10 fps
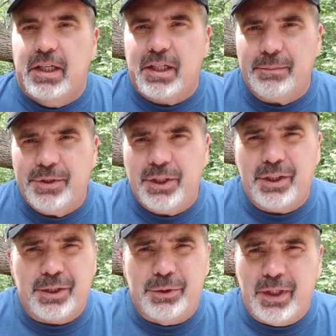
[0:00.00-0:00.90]
come to
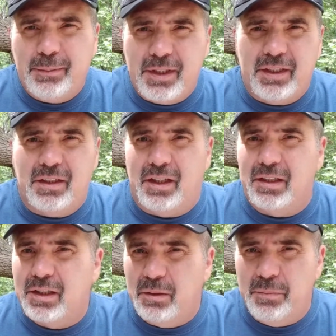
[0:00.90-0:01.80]
an agreement
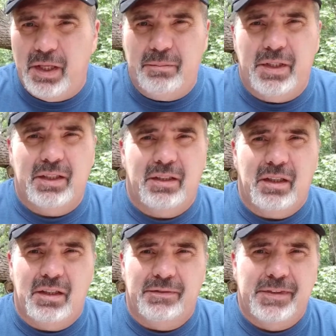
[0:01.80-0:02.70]
on commitment
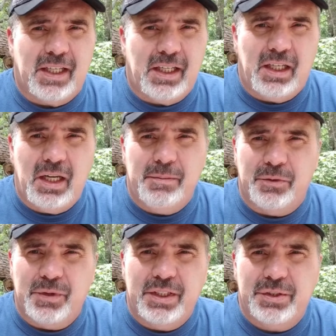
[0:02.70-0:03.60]
of time
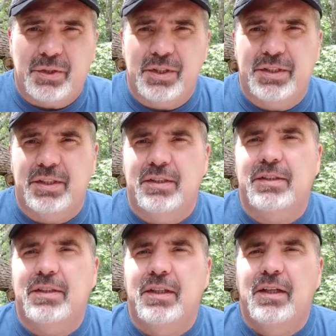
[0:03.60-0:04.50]
and resources,